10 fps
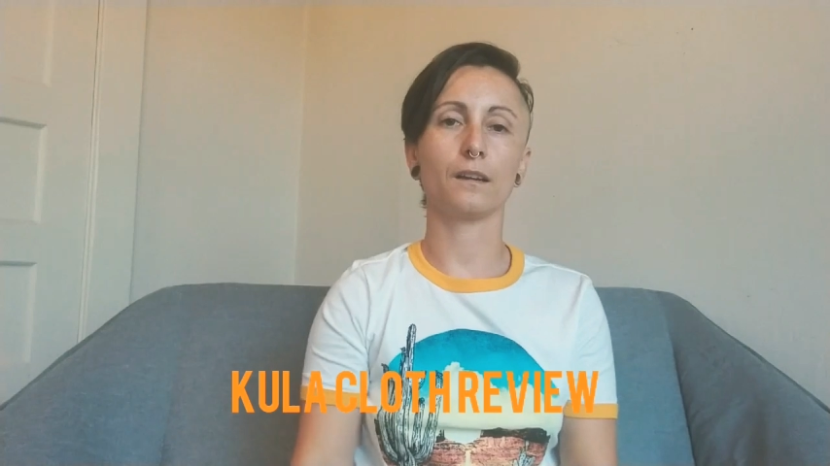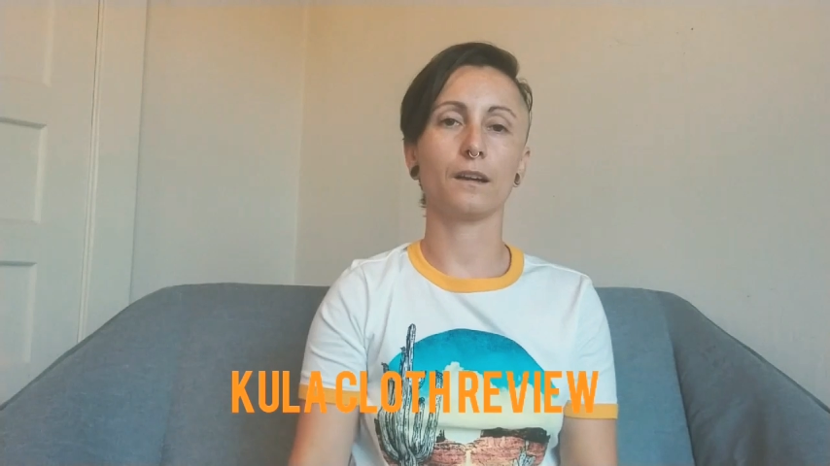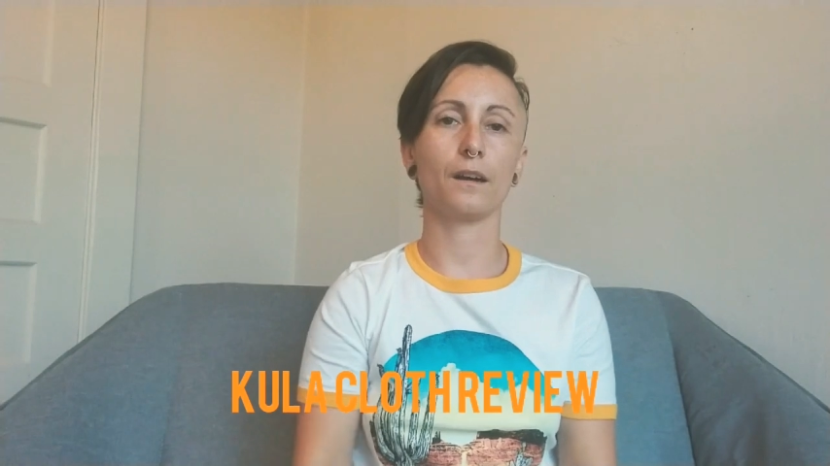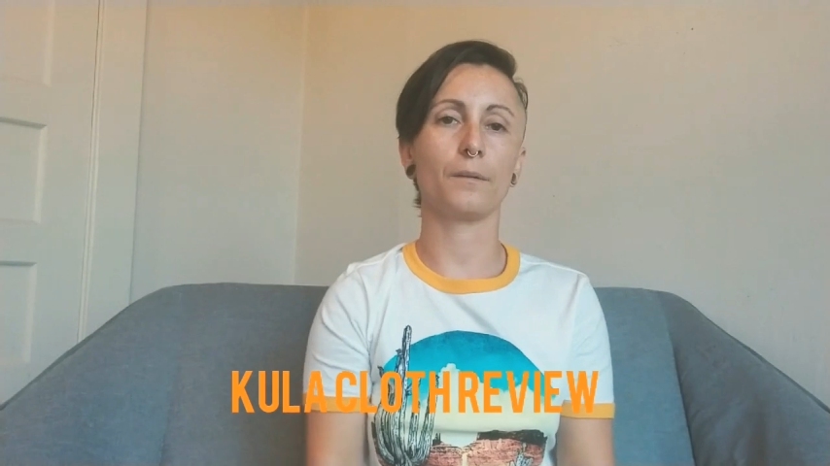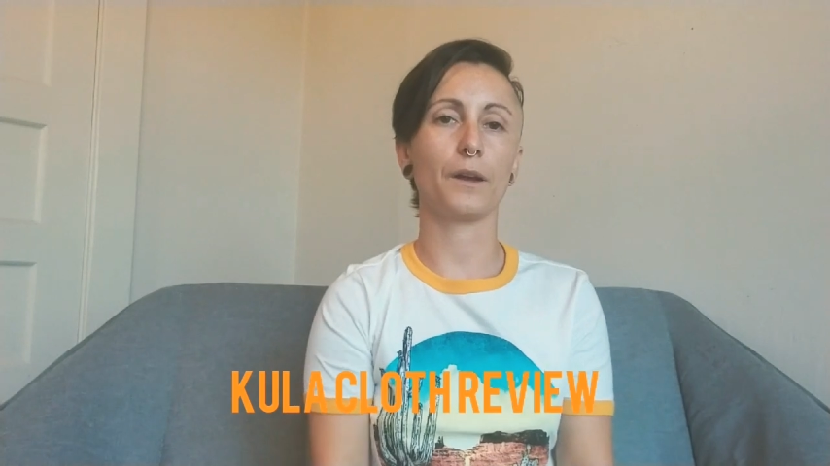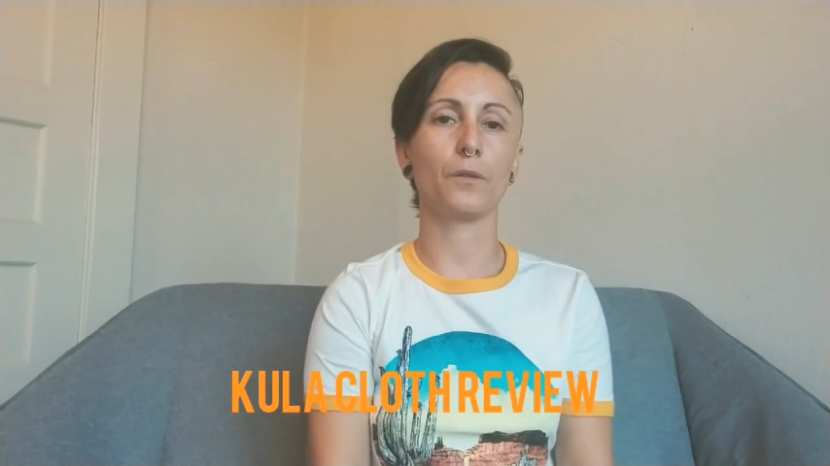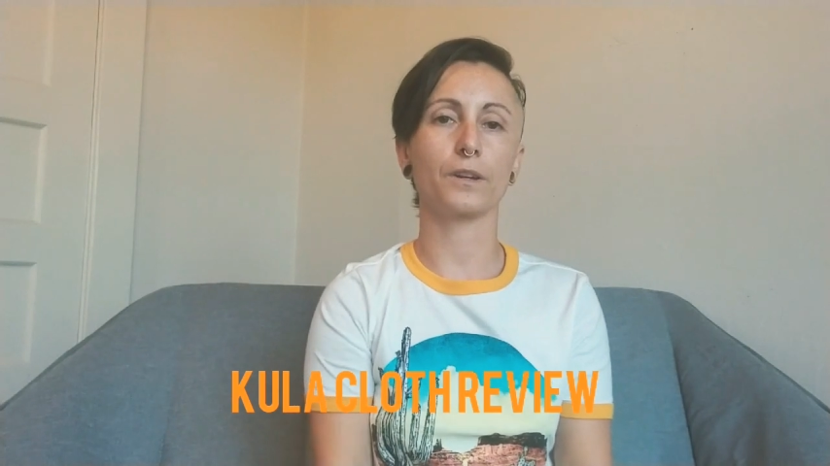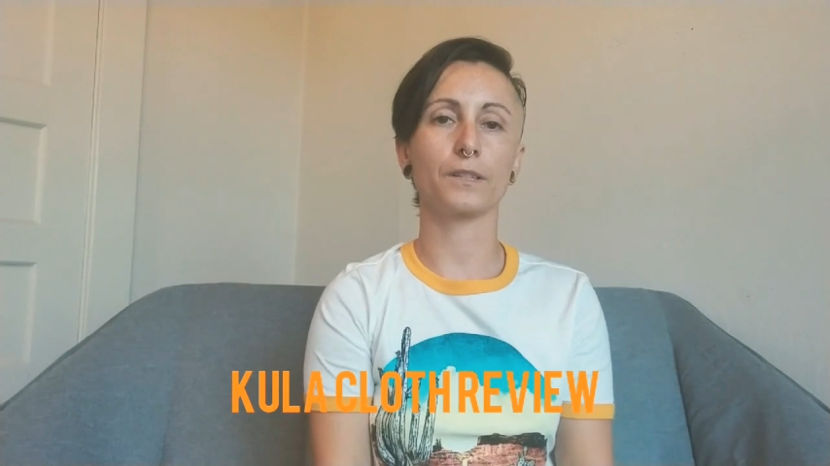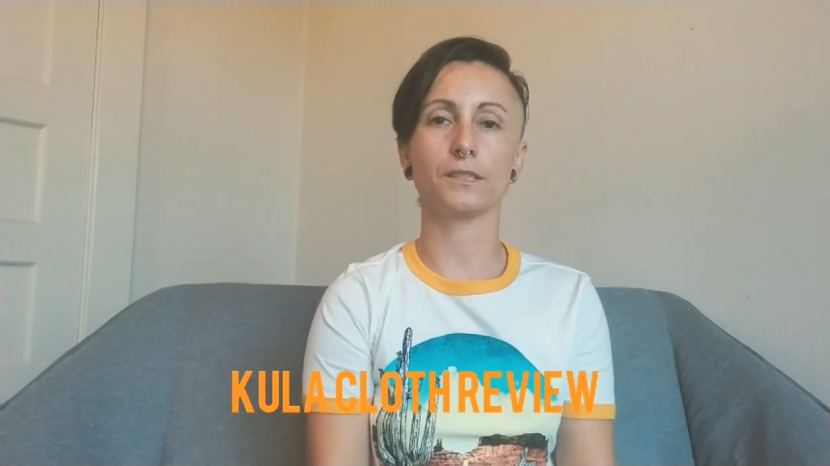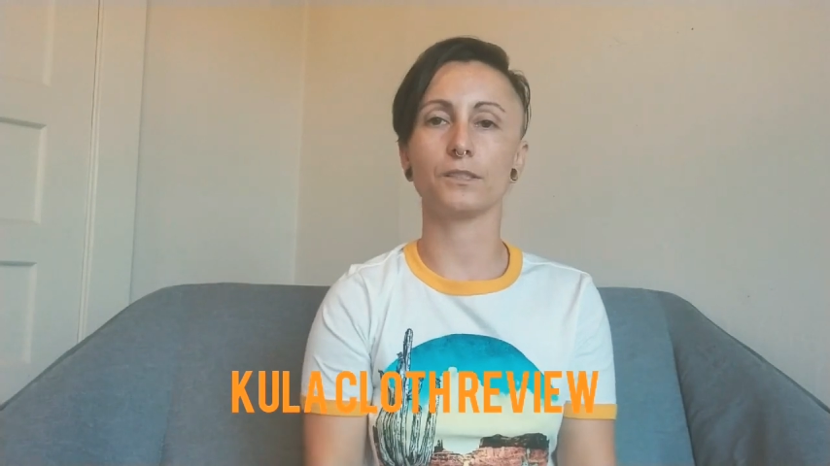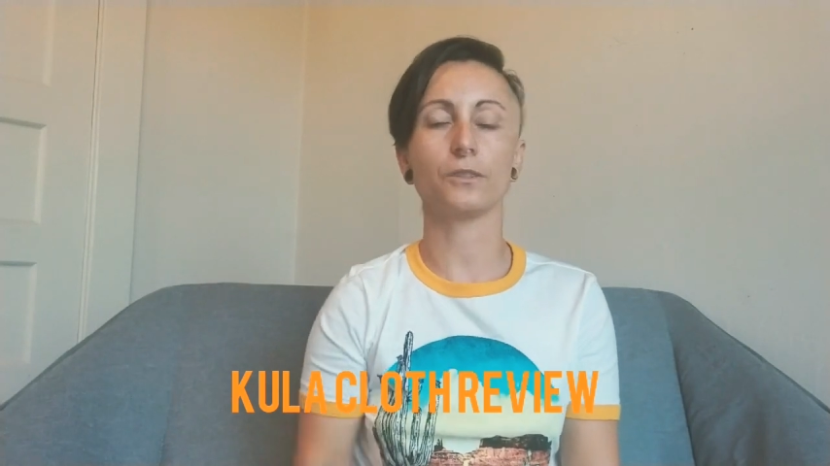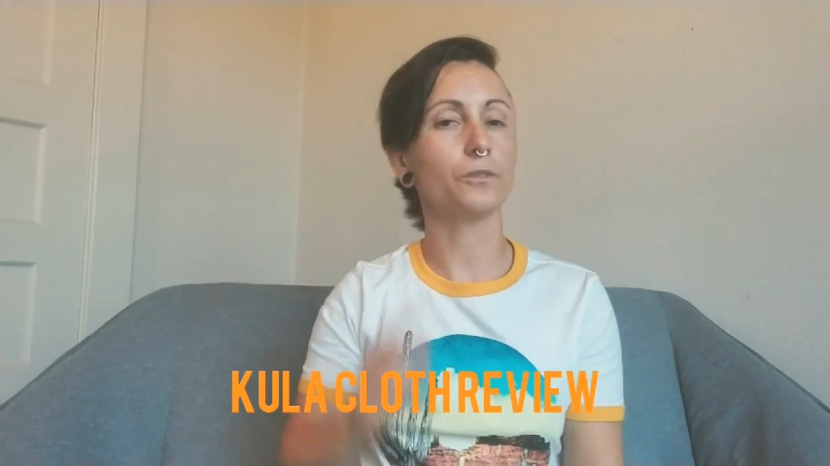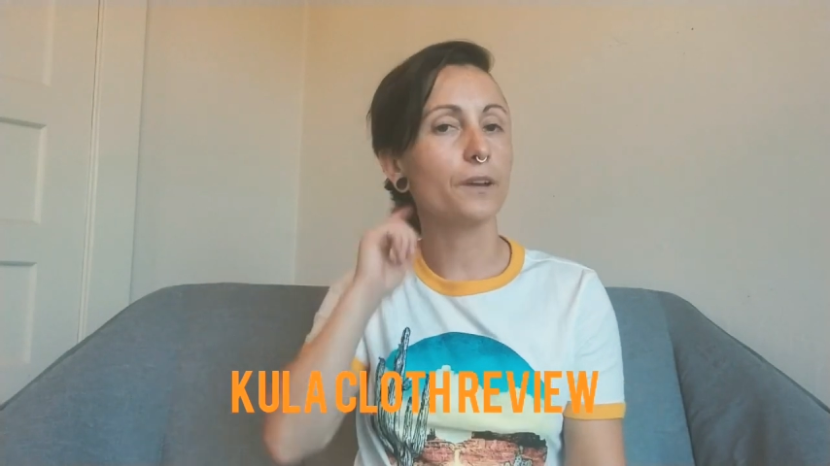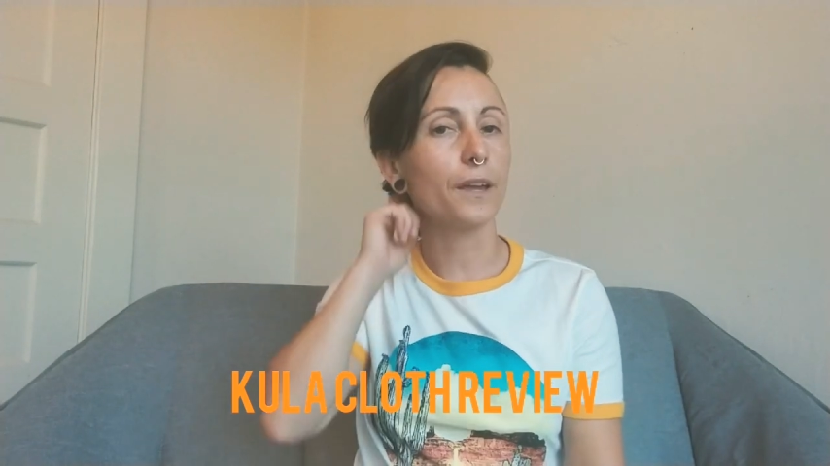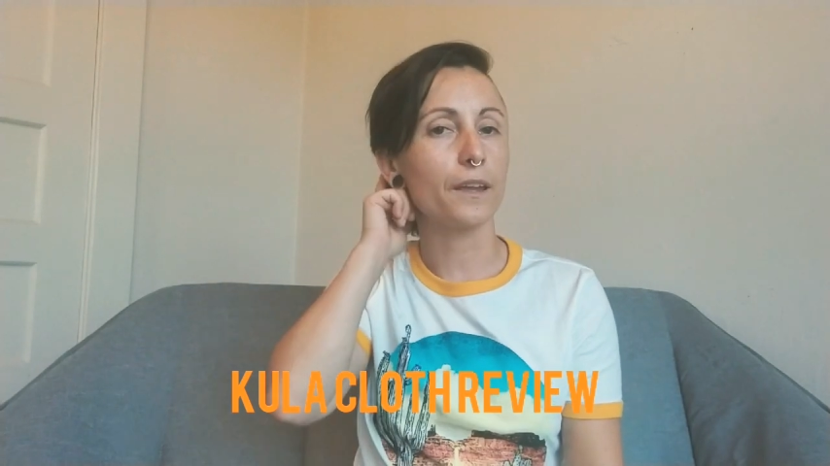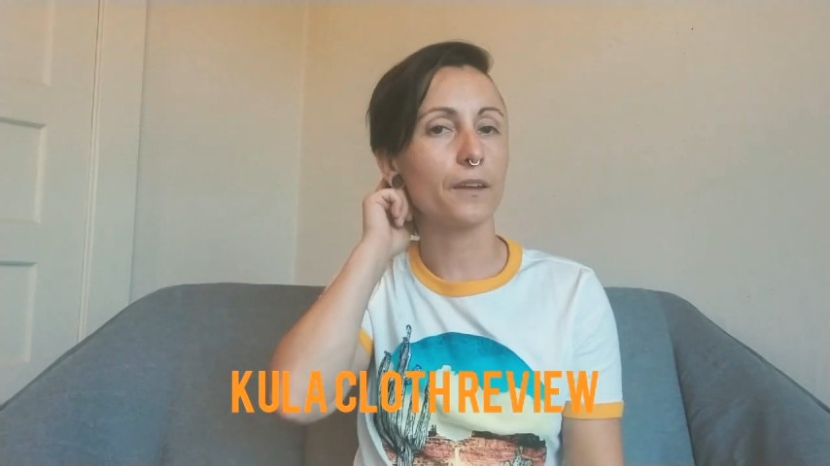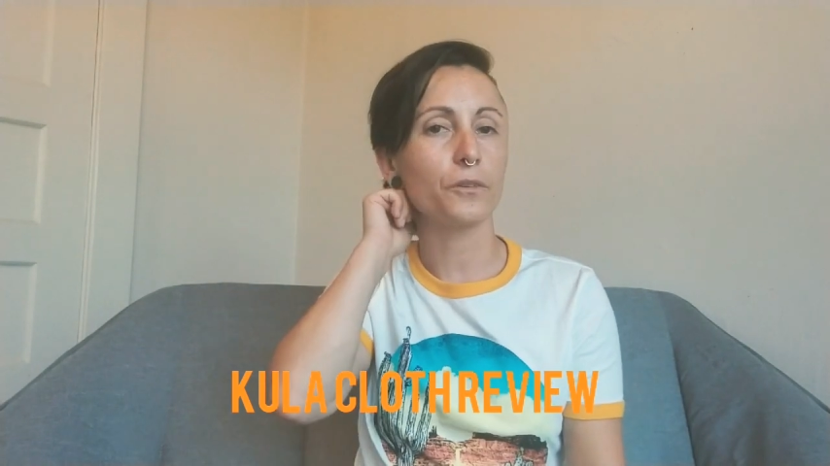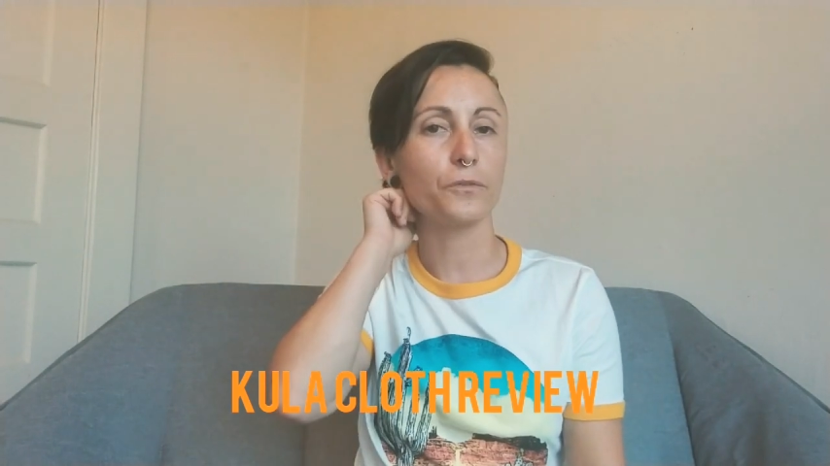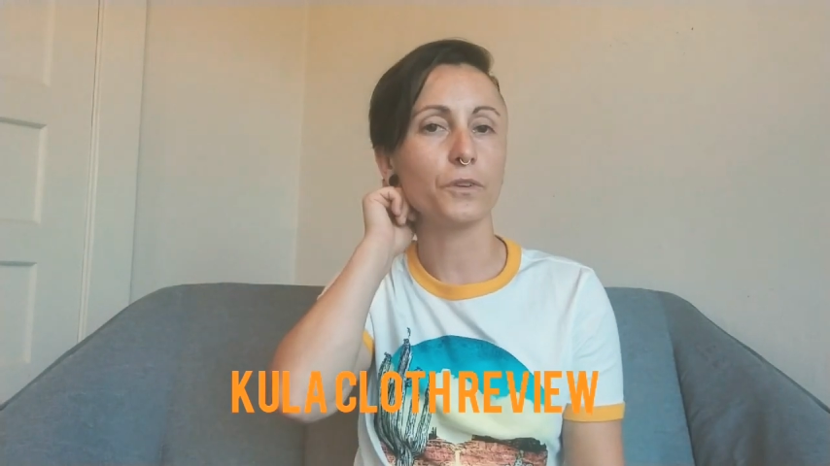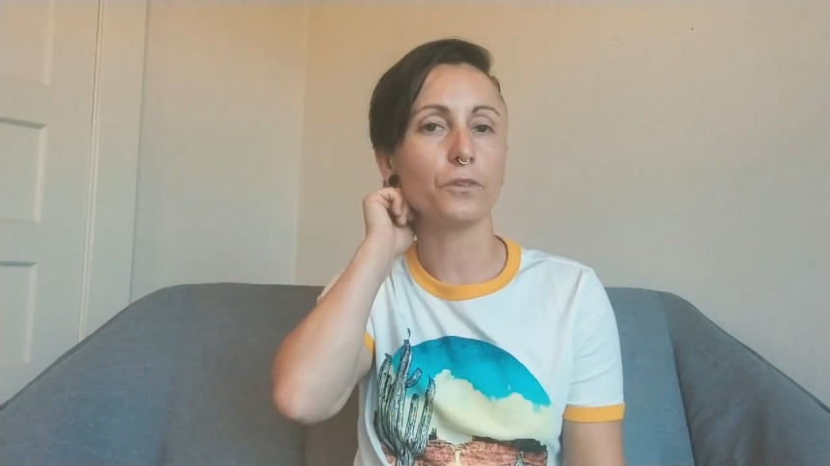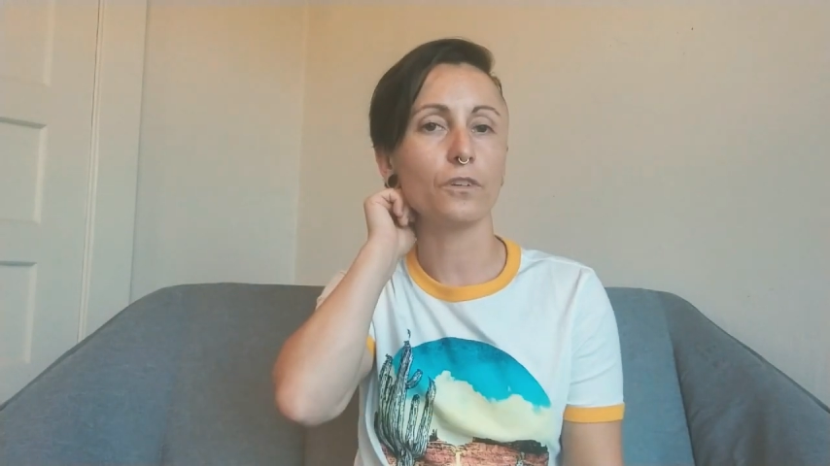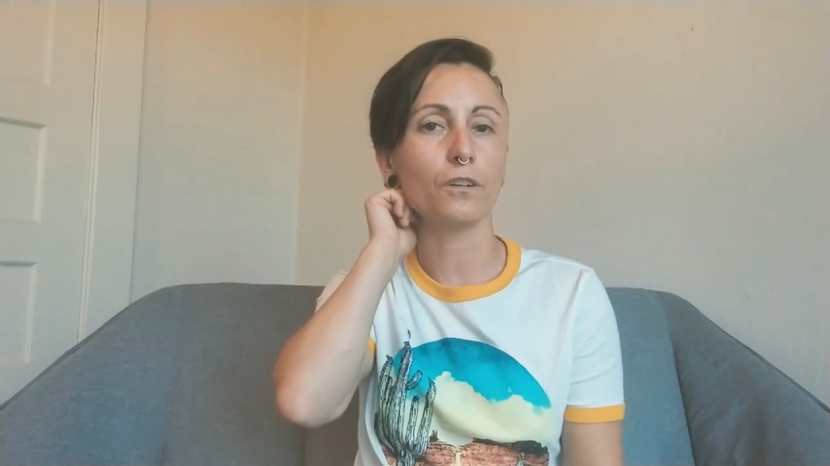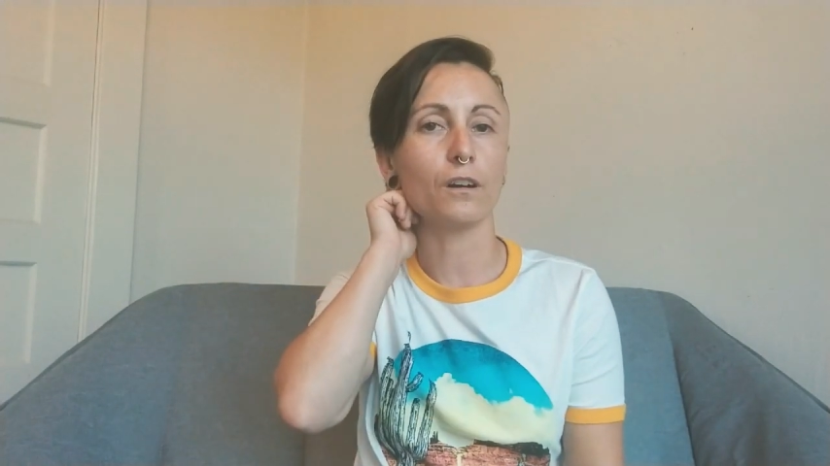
I wanted to do a review